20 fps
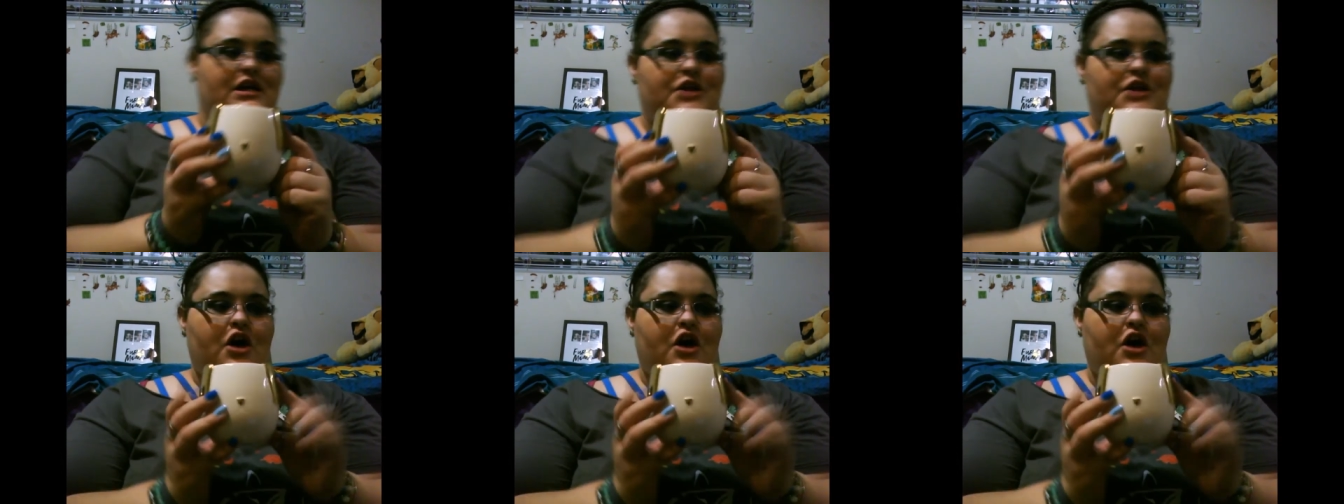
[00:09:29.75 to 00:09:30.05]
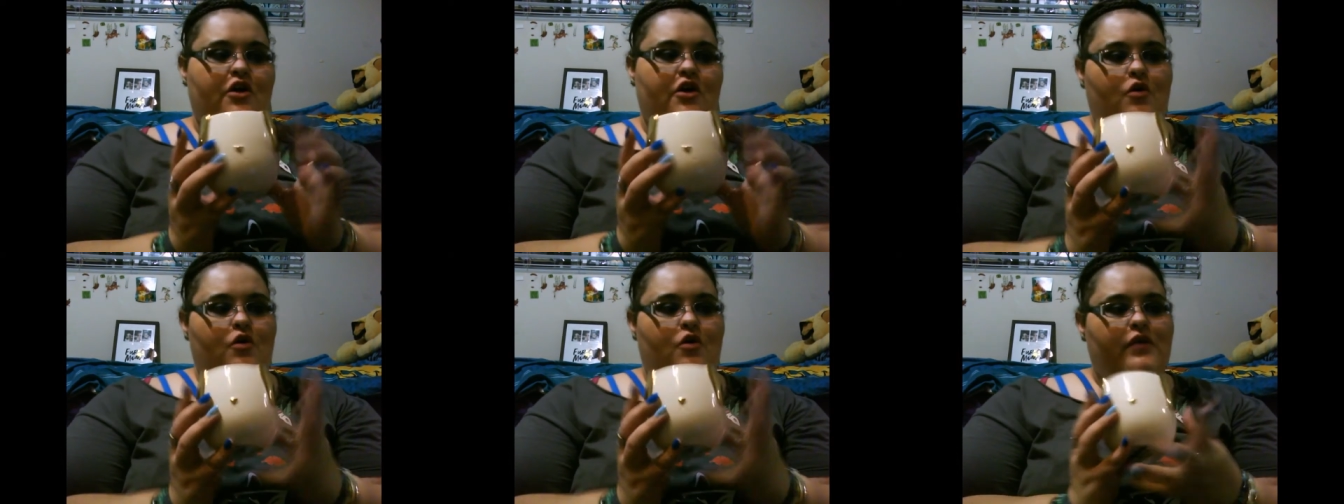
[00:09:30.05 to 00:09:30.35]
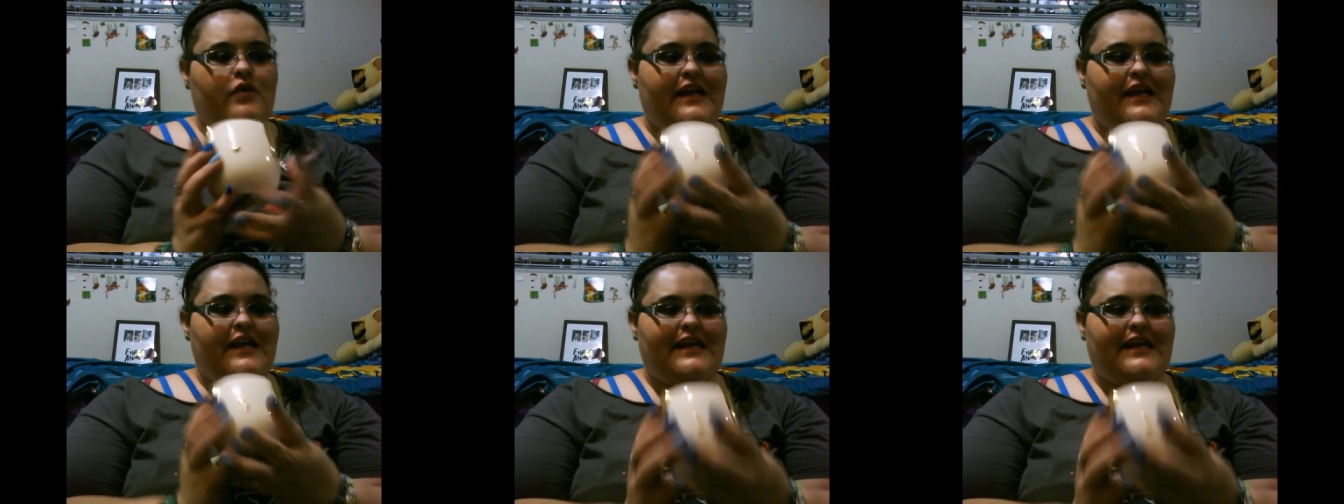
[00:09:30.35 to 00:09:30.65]

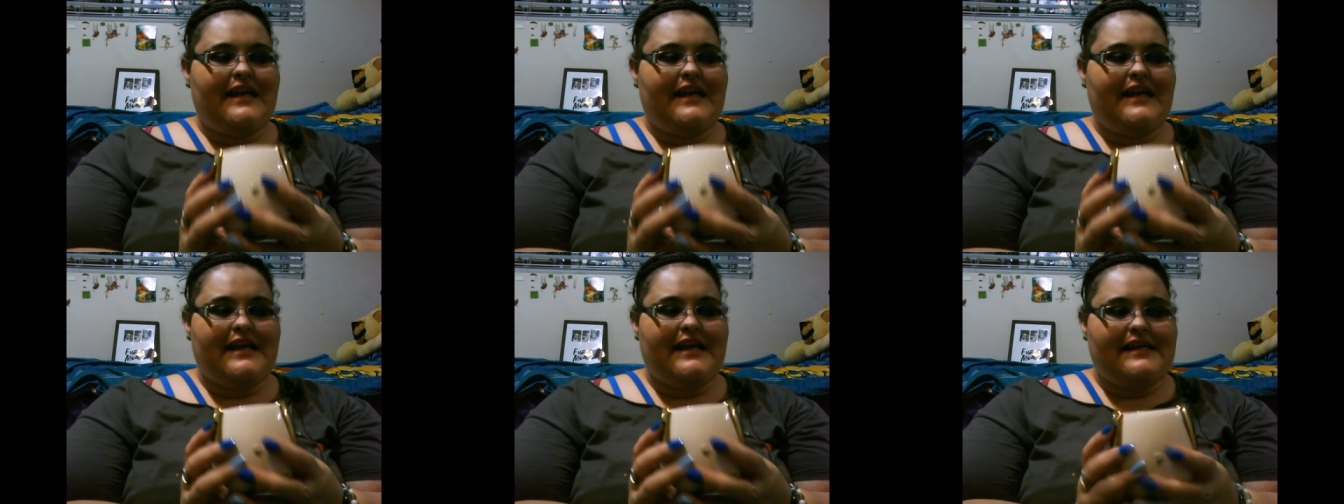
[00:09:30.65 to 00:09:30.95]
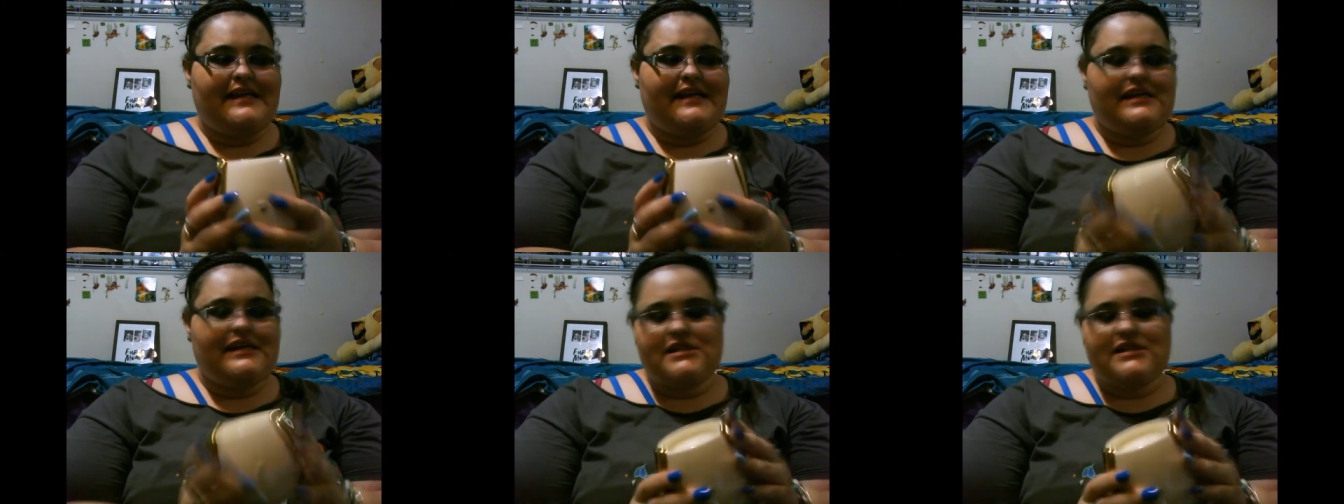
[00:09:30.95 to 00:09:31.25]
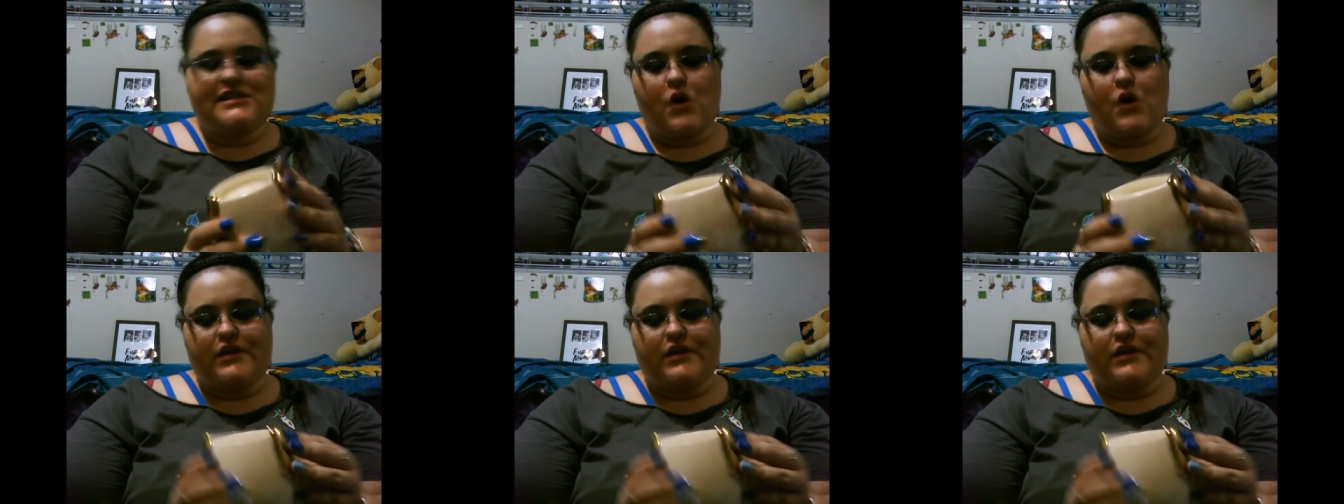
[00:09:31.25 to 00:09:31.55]
Though kitty
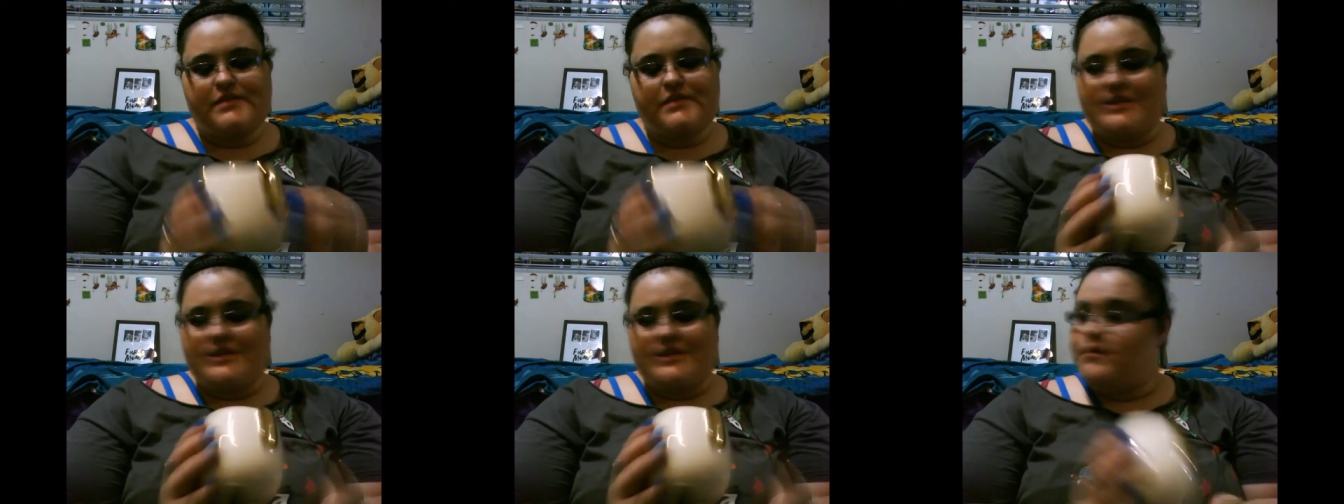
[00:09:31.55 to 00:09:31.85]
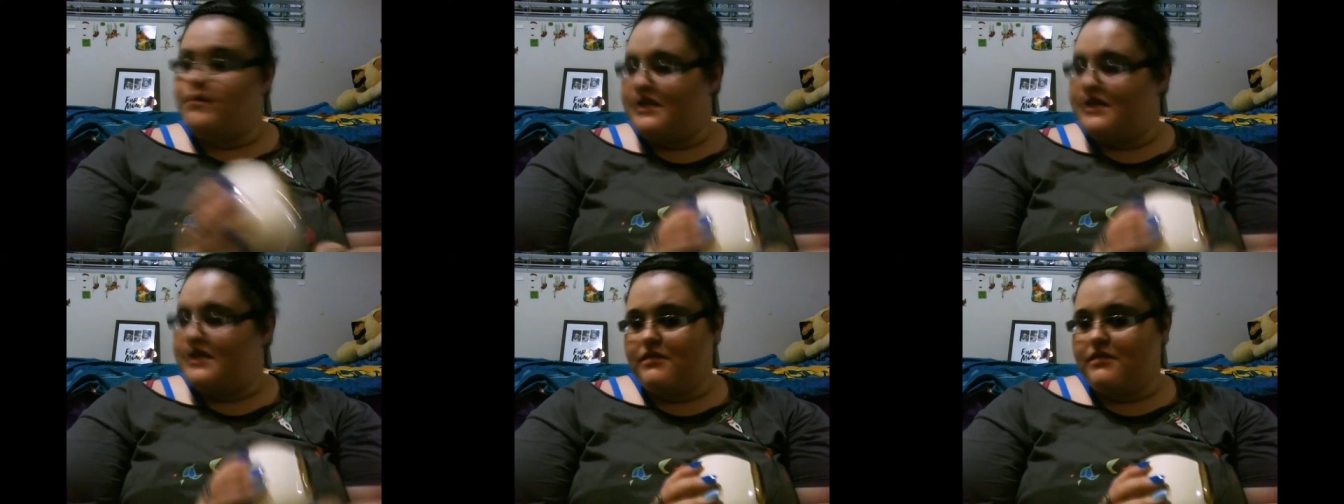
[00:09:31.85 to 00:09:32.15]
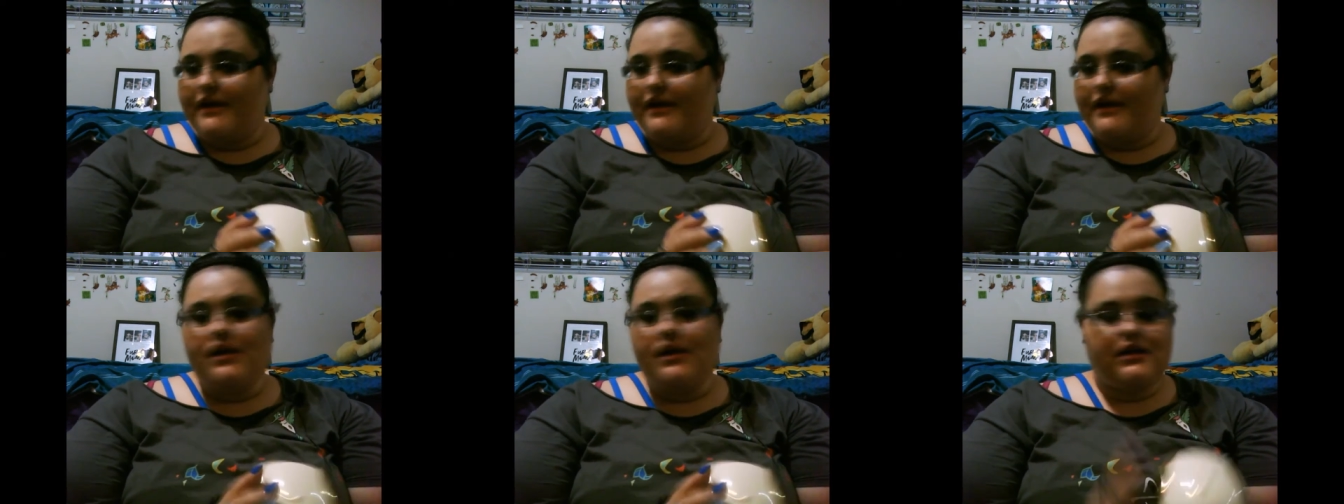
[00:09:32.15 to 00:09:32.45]
kitties hold a special place
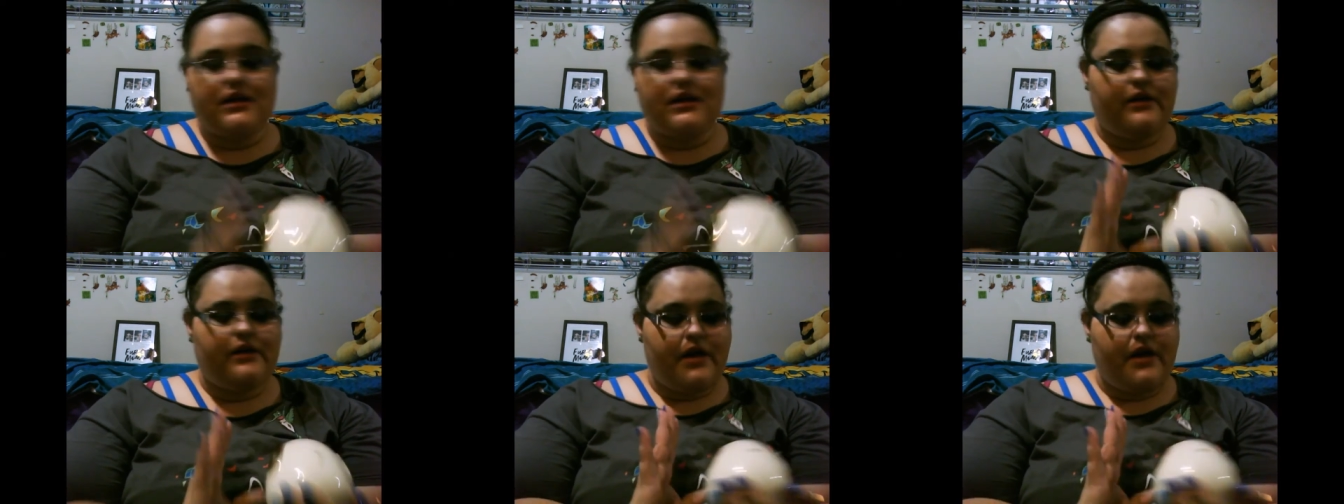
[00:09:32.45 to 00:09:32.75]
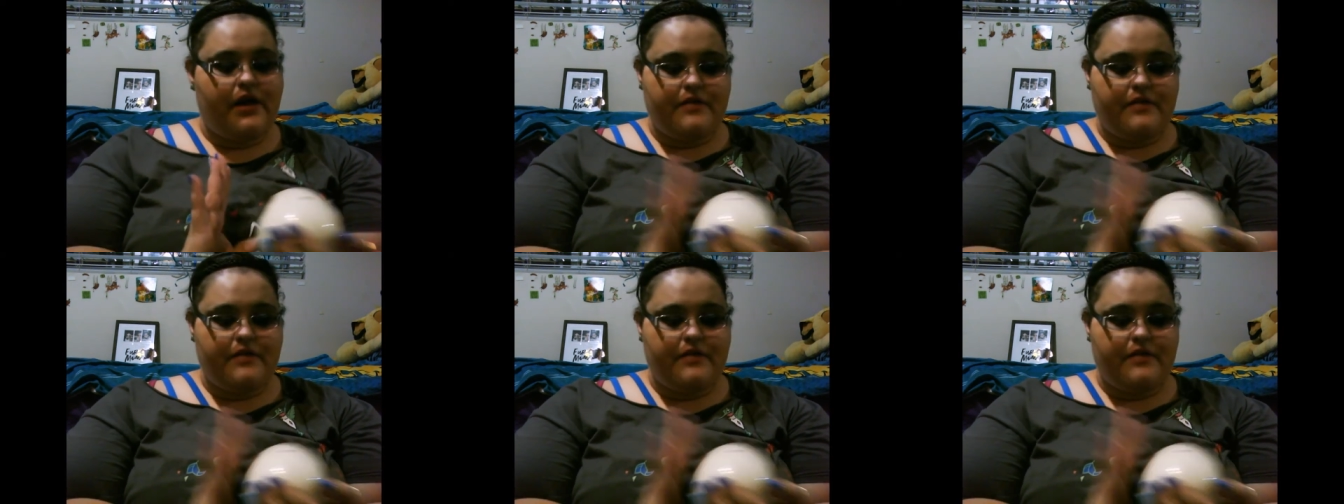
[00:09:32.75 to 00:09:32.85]
in my heart,